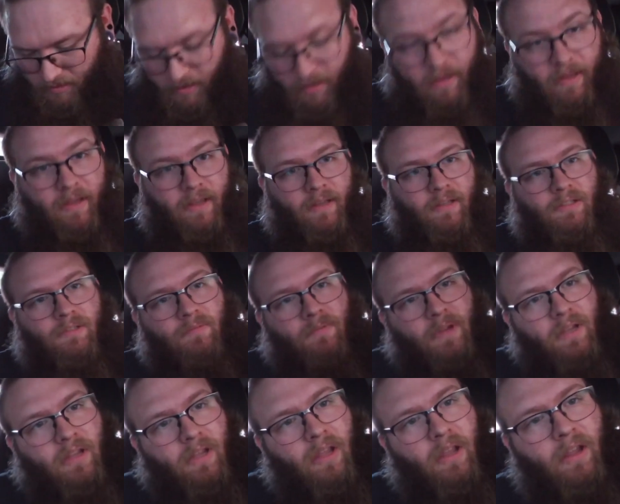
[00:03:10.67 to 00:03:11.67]
I guess we
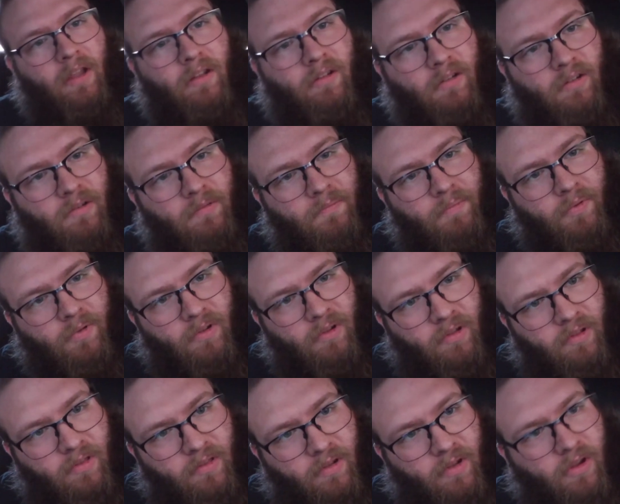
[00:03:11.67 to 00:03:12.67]
can
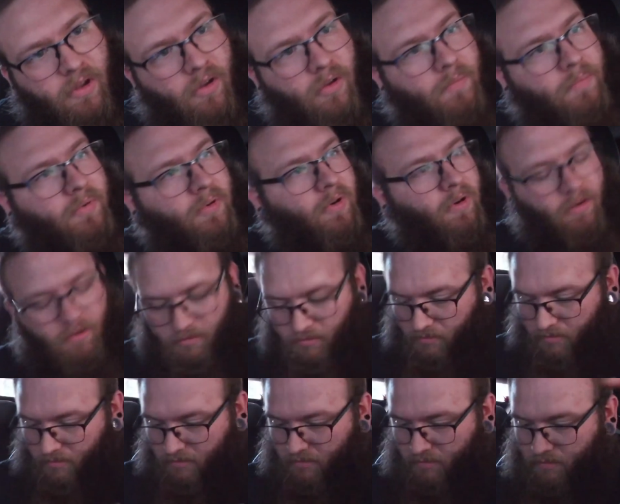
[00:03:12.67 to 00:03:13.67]
unplug the
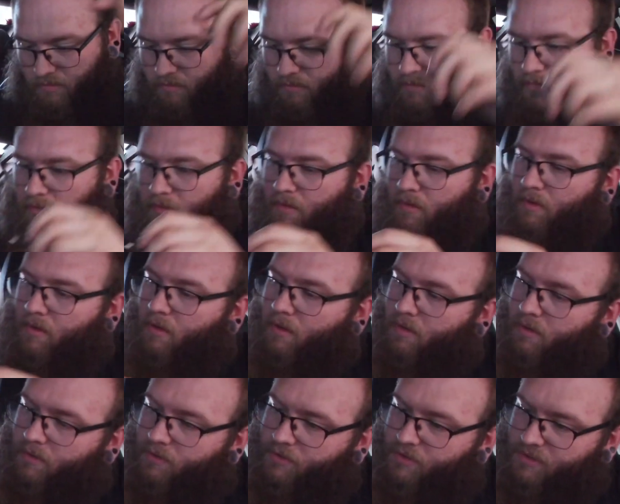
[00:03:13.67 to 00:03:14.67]
GoPro
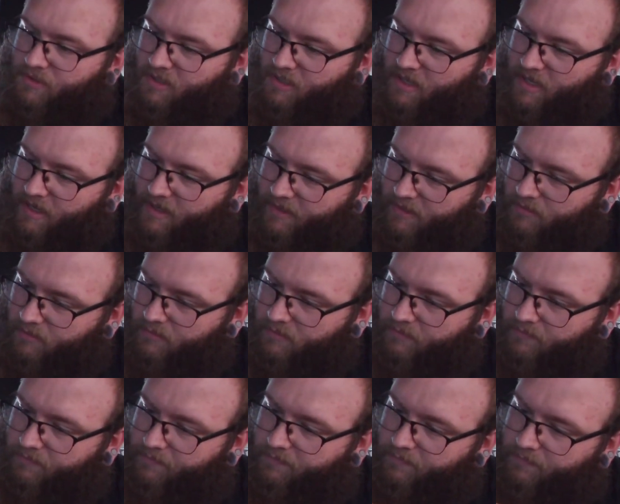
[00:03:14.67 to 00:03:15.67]
just to kind
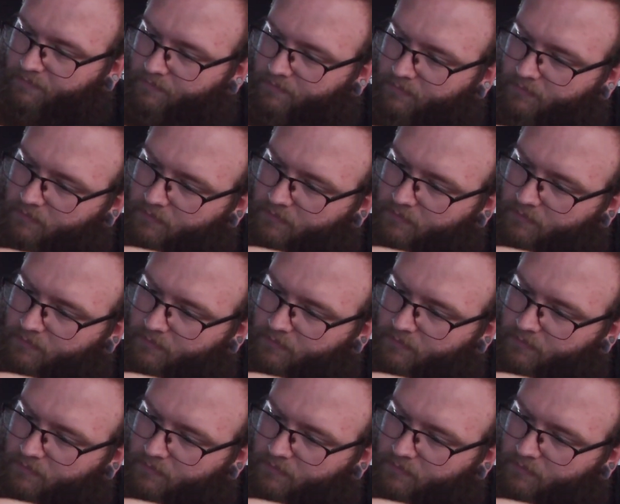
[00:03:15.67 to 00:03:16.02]
of